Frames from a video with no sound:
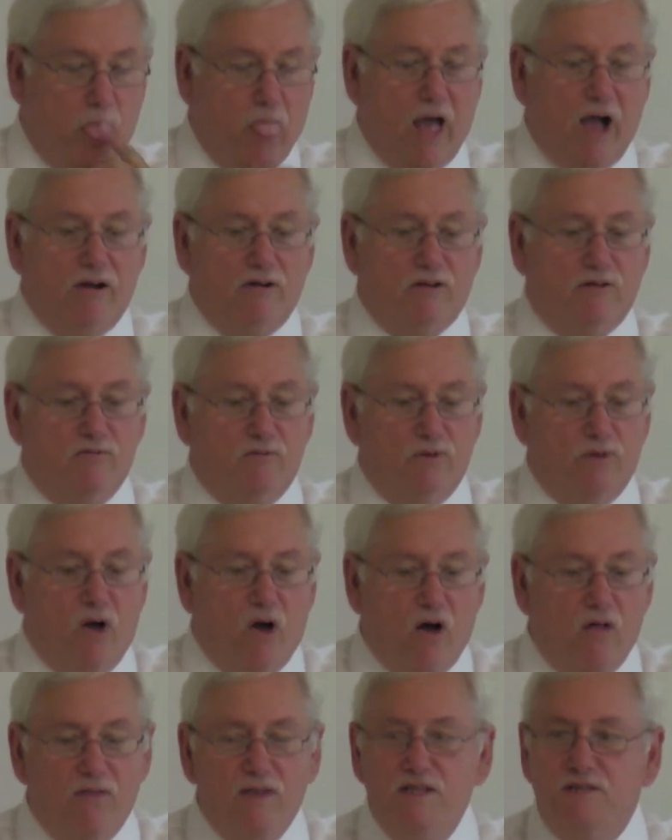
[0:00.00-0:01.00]
now, with
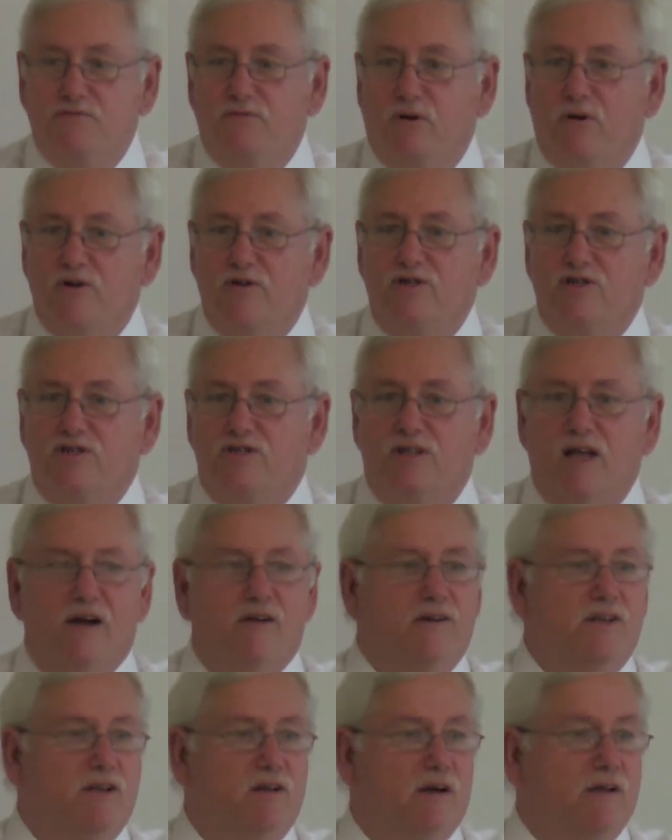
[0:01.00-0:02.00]
all these verses,
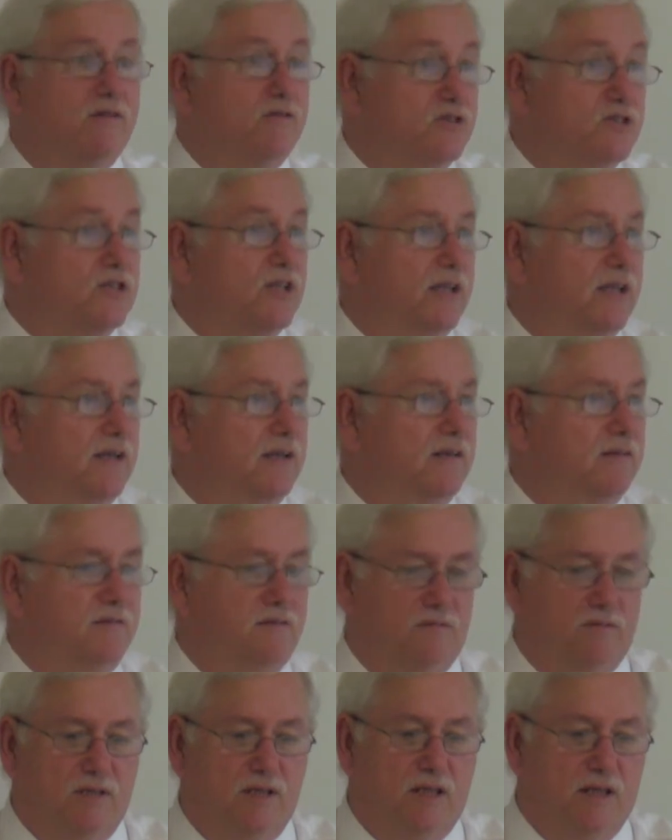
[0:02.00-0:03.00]
now do you
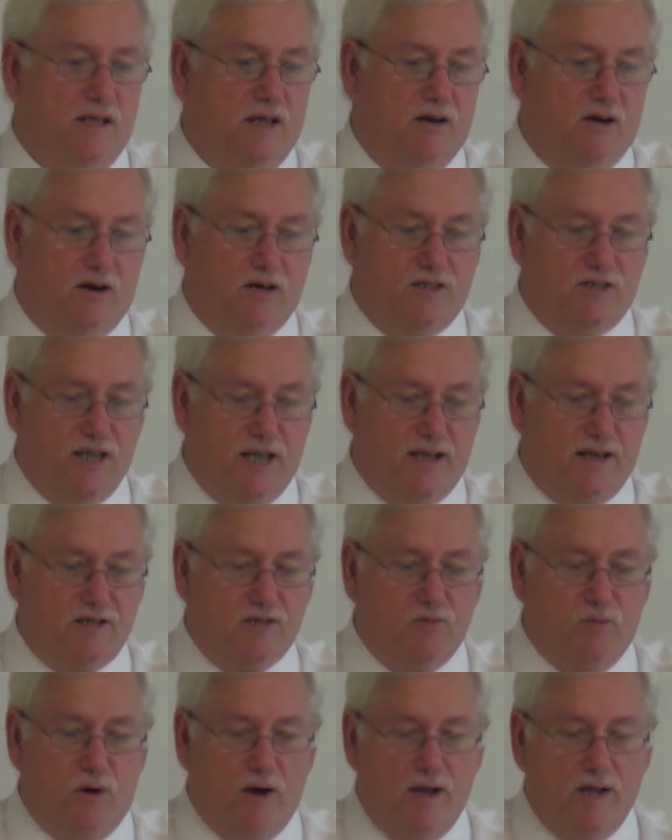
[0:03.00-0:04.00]
understand in our
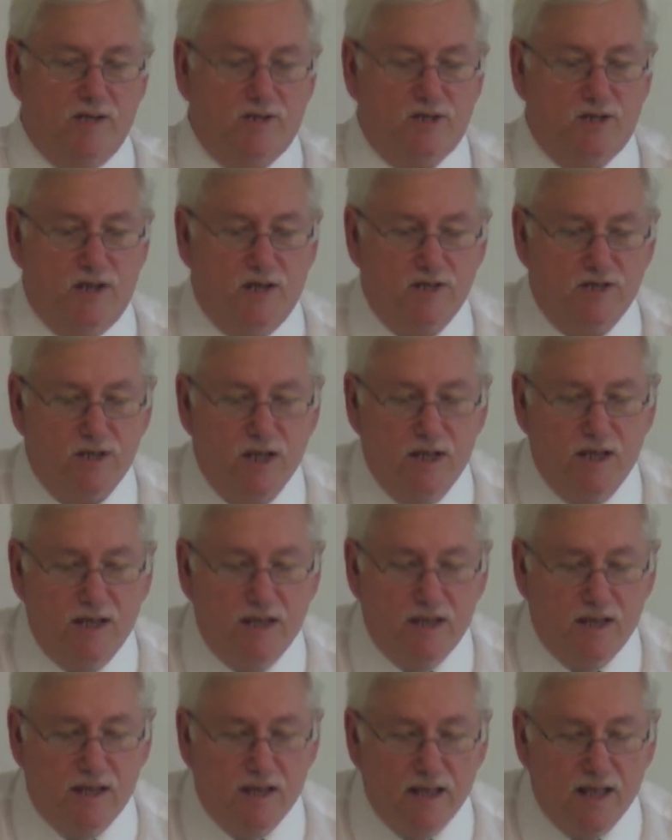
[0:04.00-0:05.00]
text why it says,
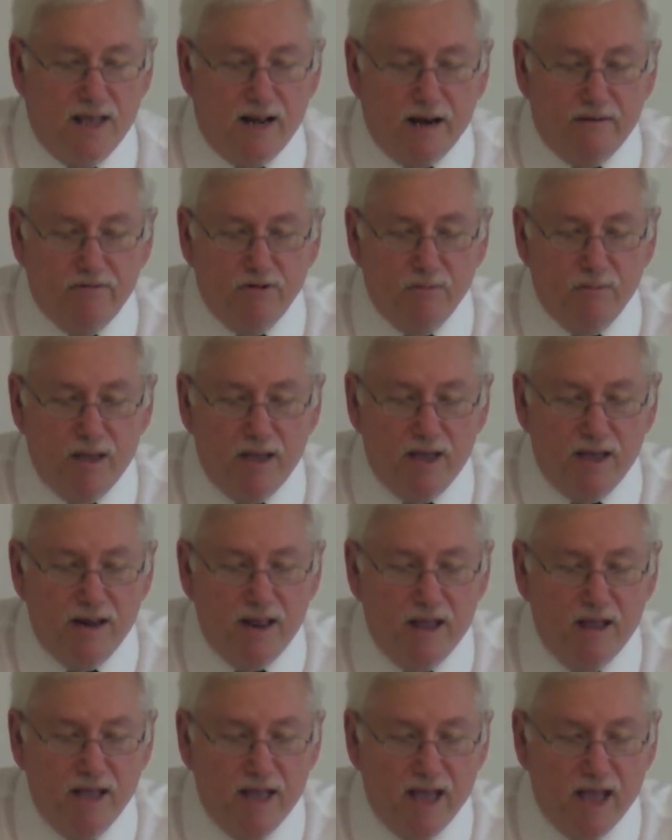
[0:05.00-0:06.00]
And every
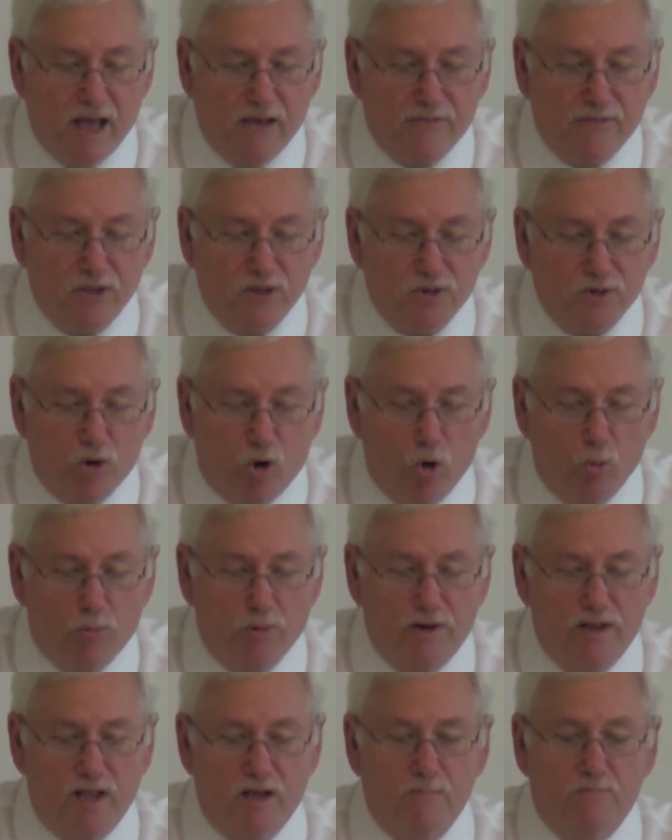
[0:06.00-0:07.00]
man hath this
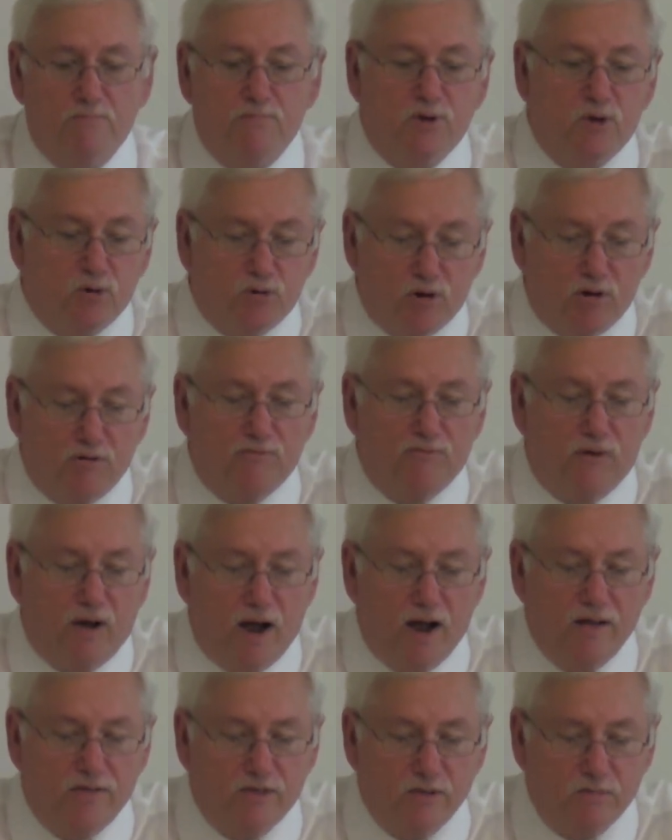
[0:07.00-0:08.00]
hope in him,
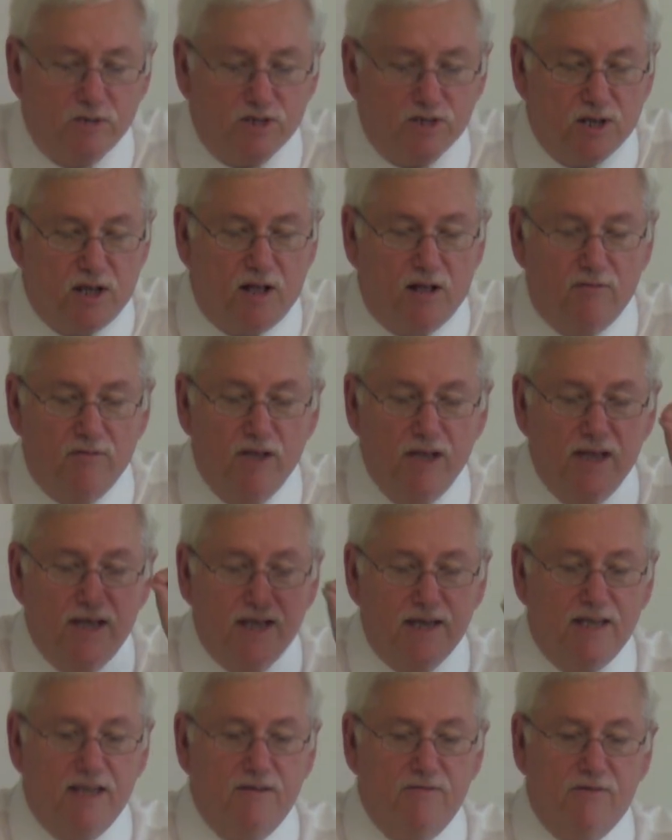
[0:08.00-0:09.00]
purifieth himself,
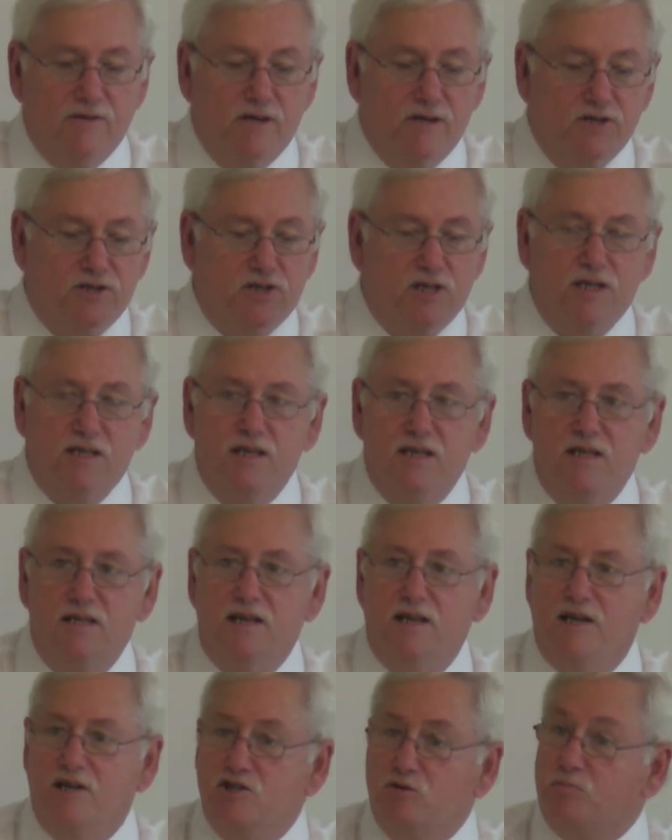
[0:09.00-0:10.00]
even as
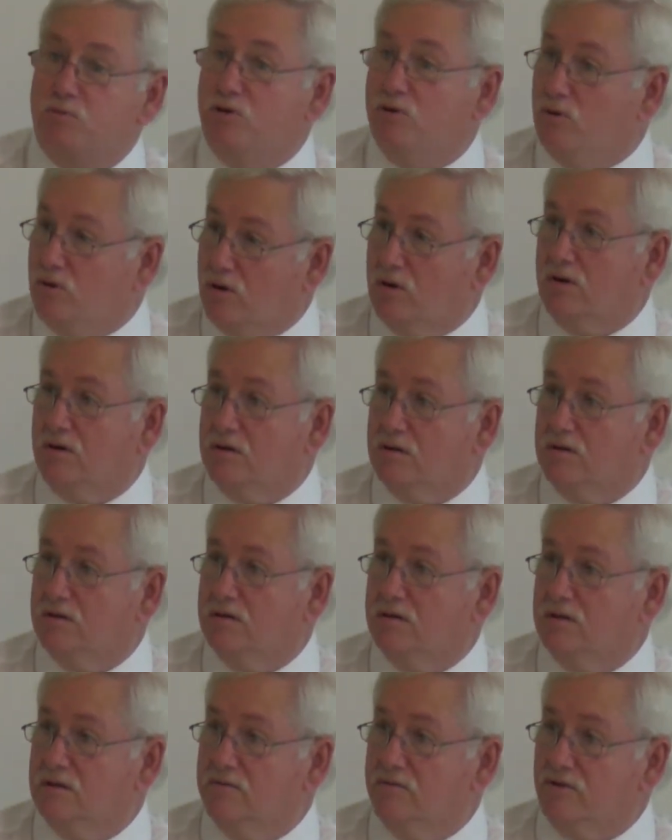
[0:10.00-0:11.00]
he is pure.
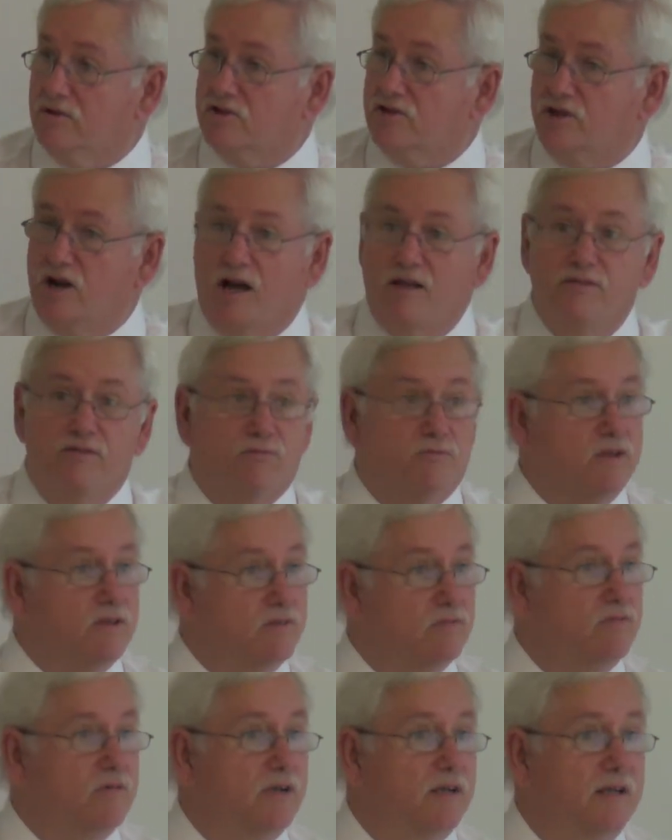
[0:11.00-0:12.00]
1 John
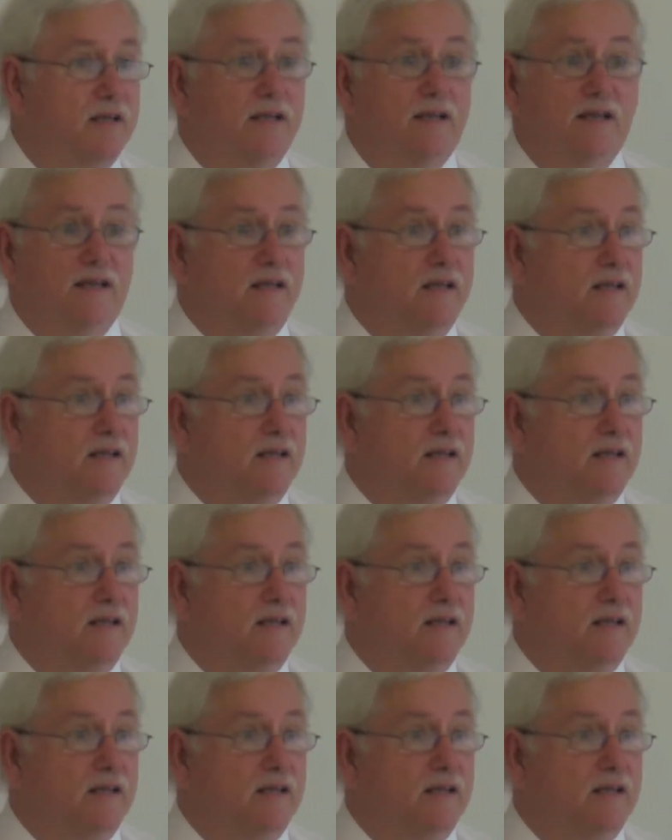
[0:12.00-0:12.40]
3 3.